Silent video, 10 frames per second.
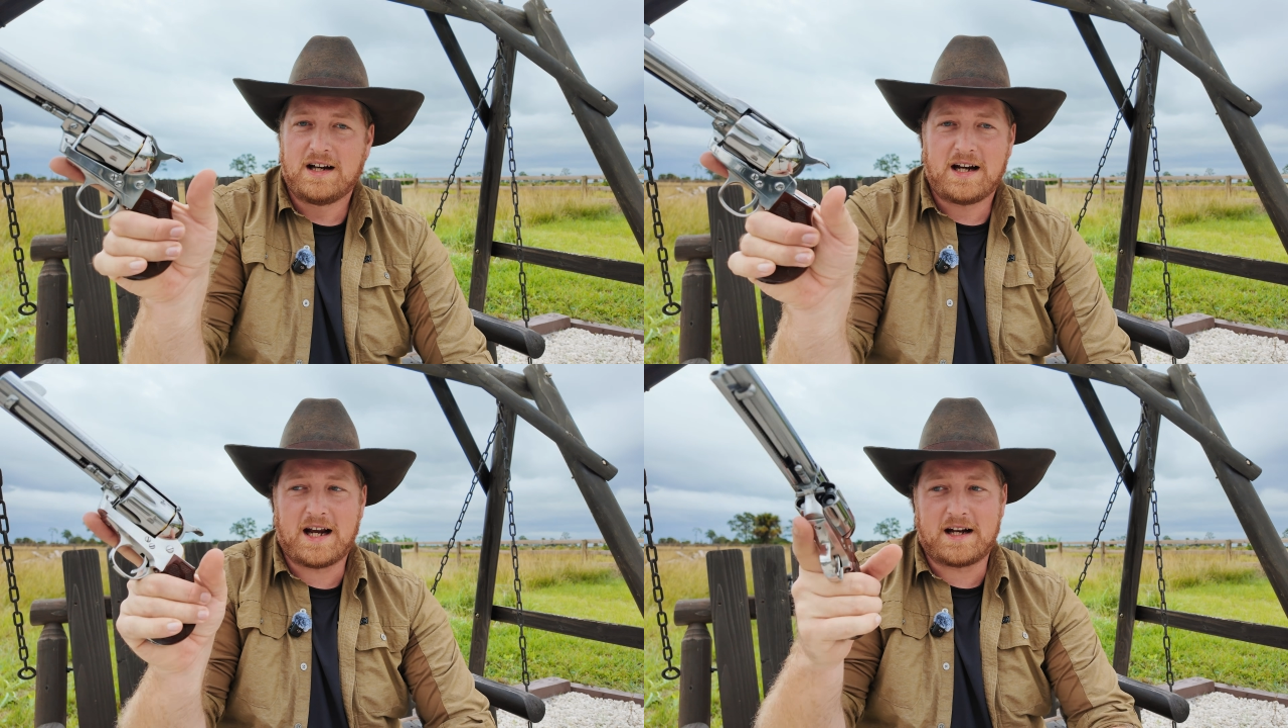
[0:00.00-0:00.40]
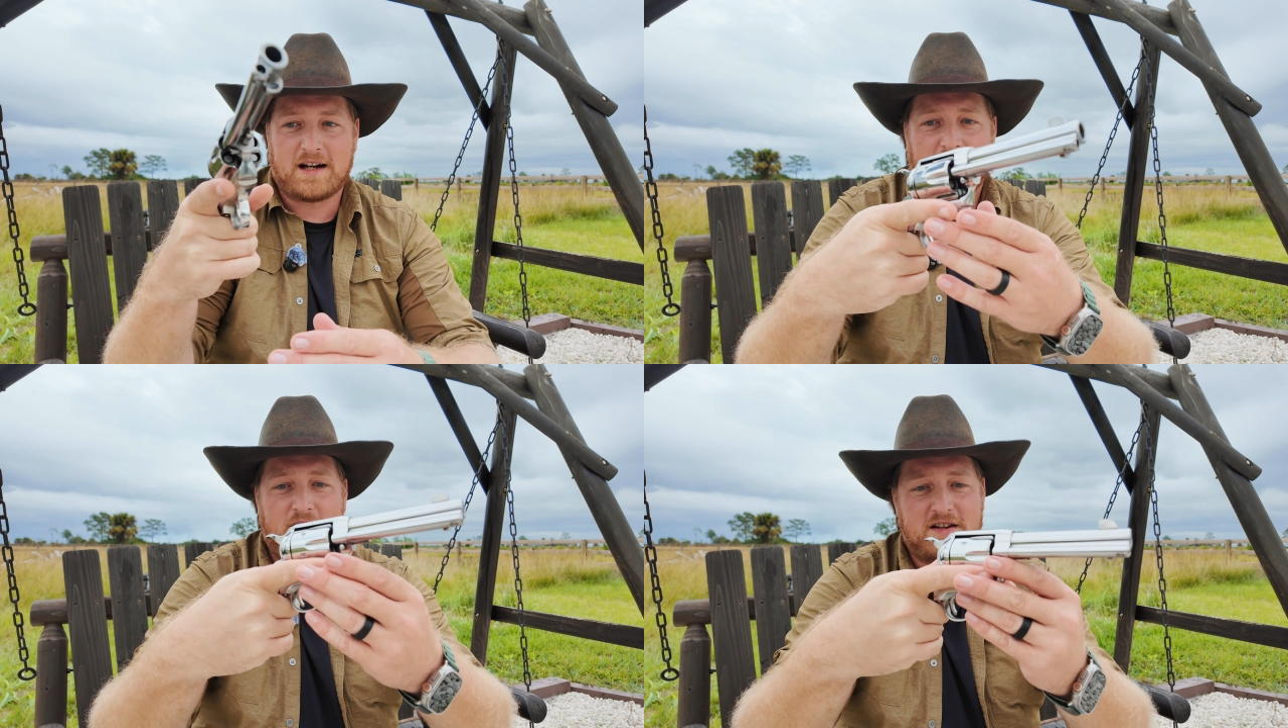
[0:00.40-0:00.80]
And
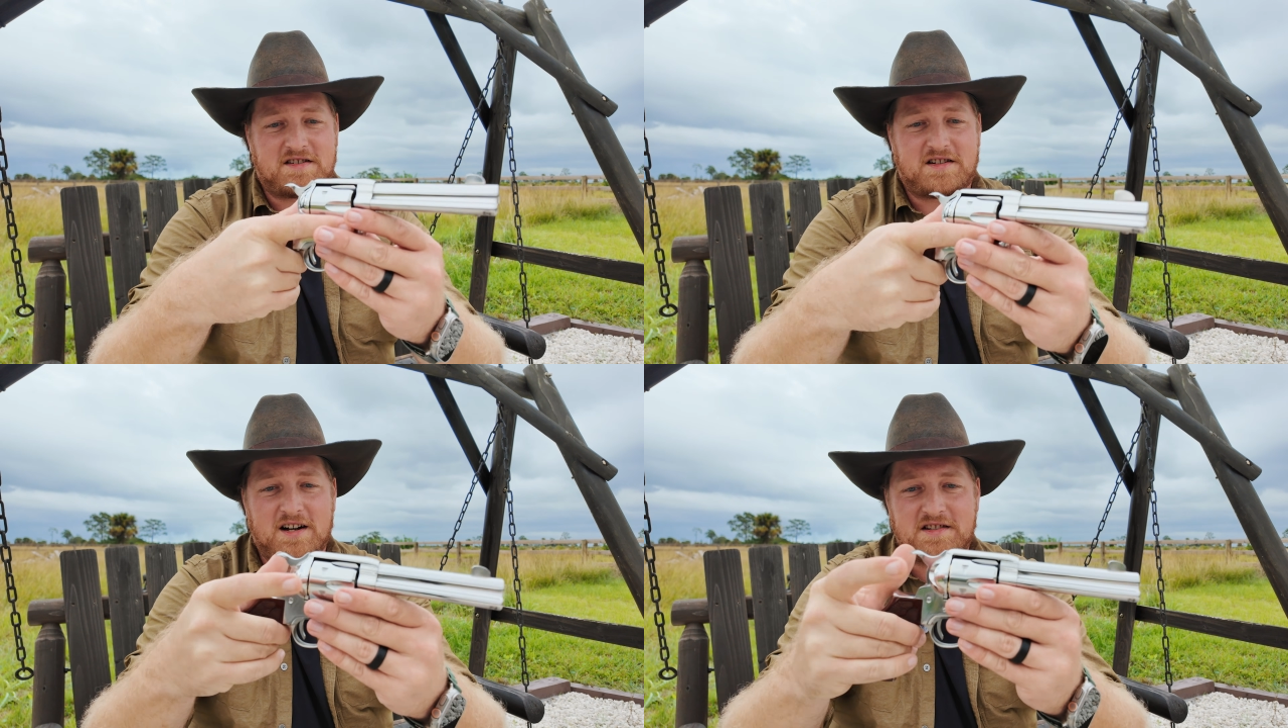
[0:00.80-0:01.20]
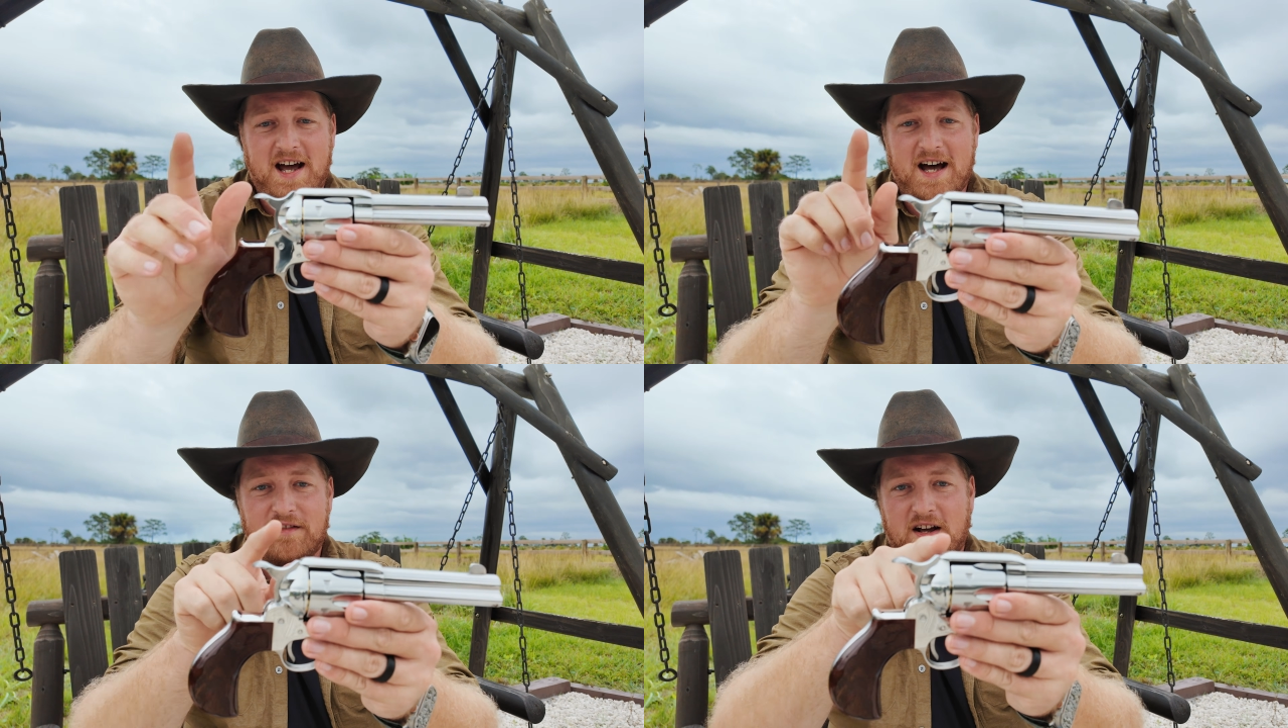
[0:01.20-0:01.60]
this does
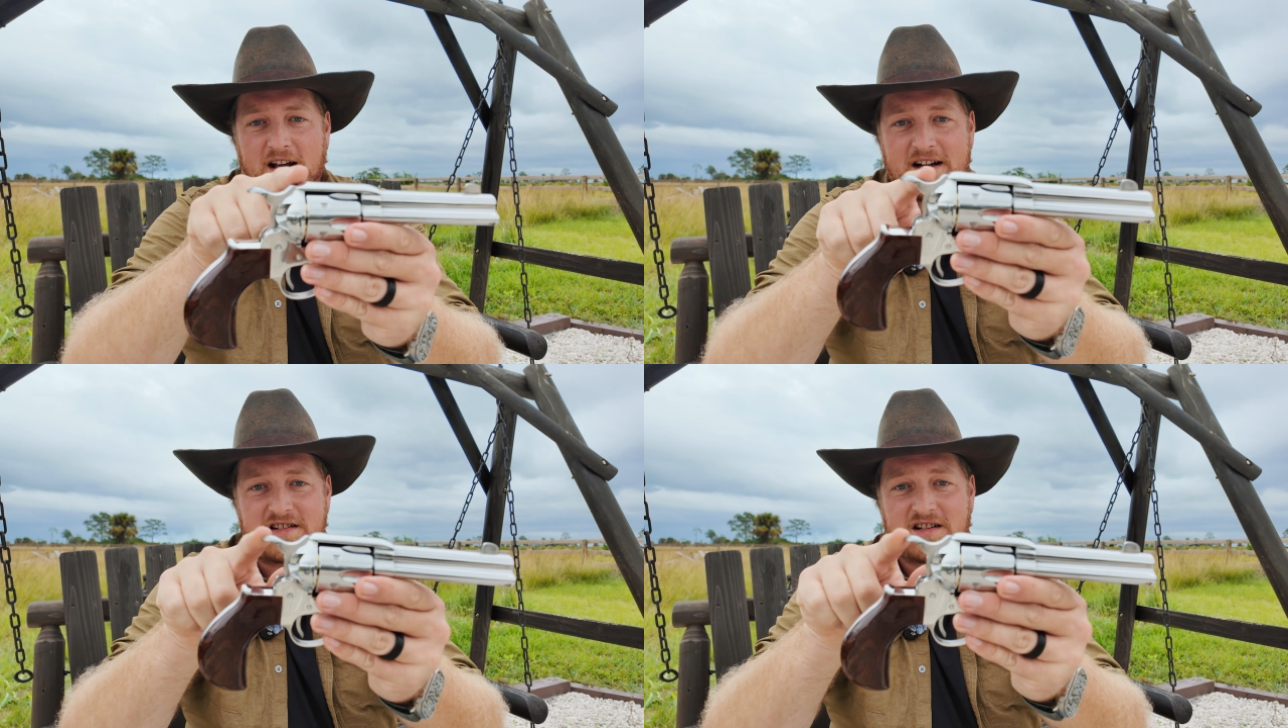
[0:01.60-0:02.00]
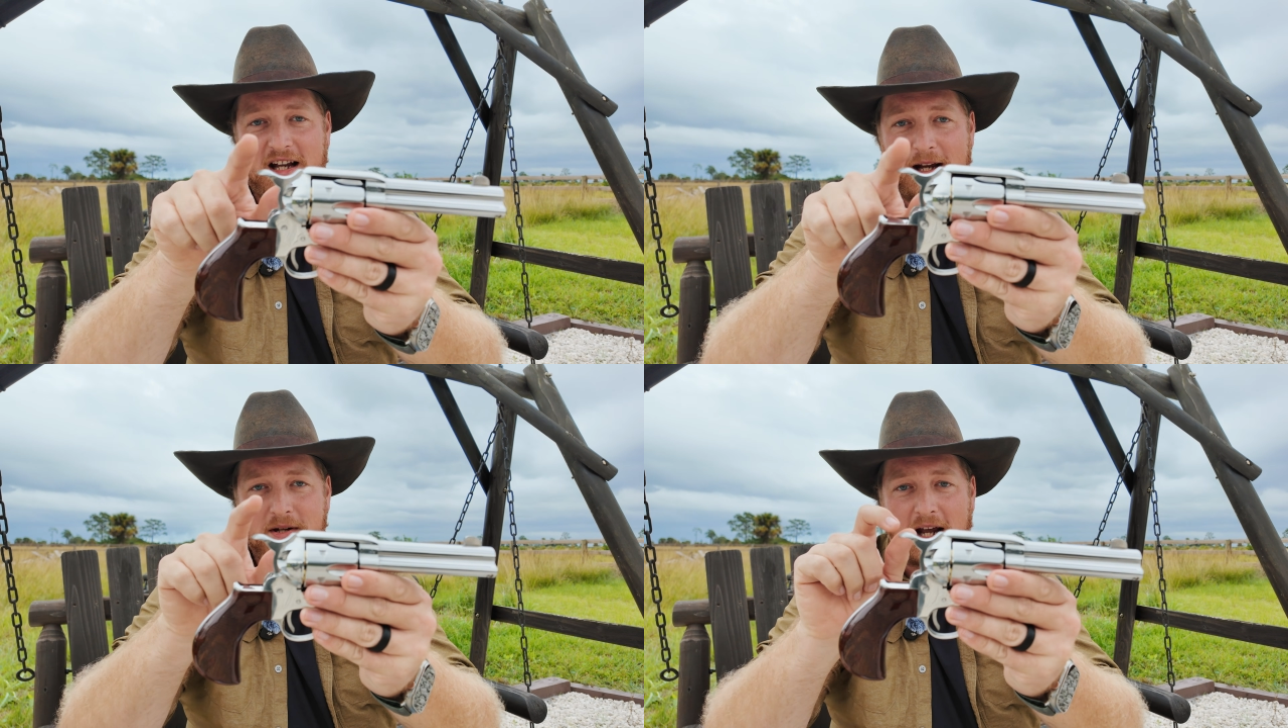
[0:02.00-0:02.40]
have a
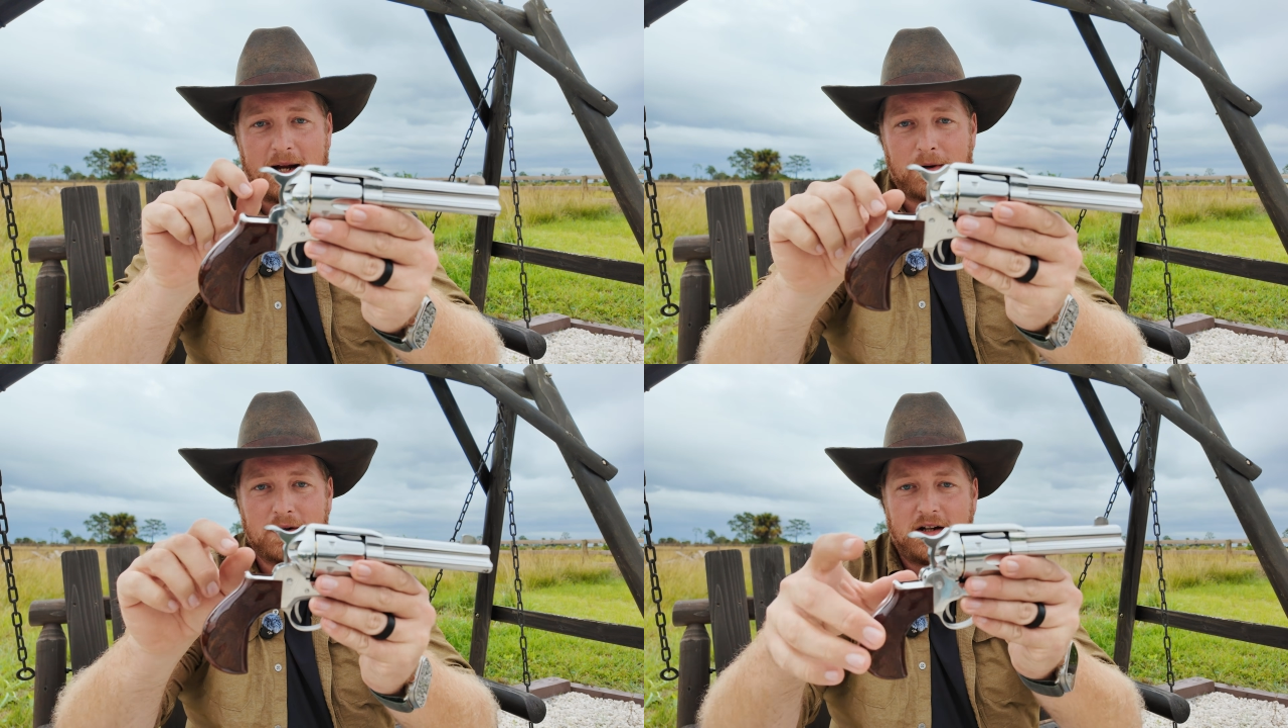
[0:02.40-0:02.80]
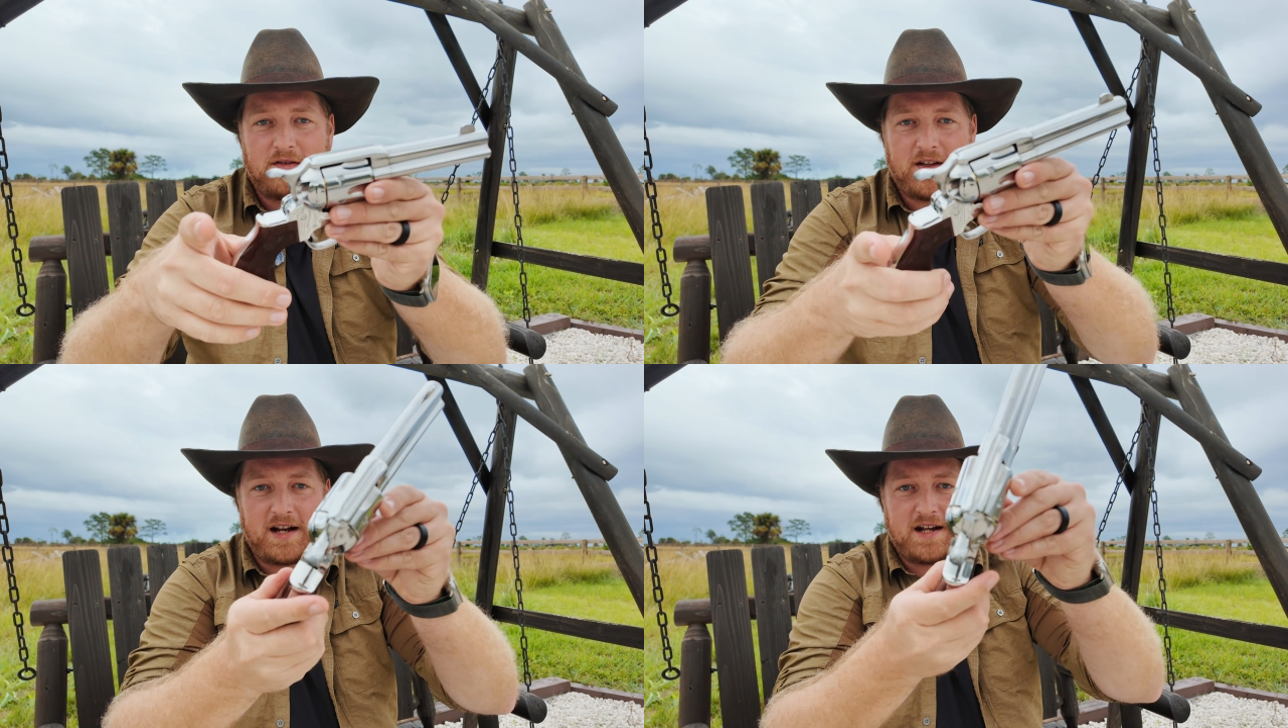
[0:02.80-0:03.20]
slammed hammer that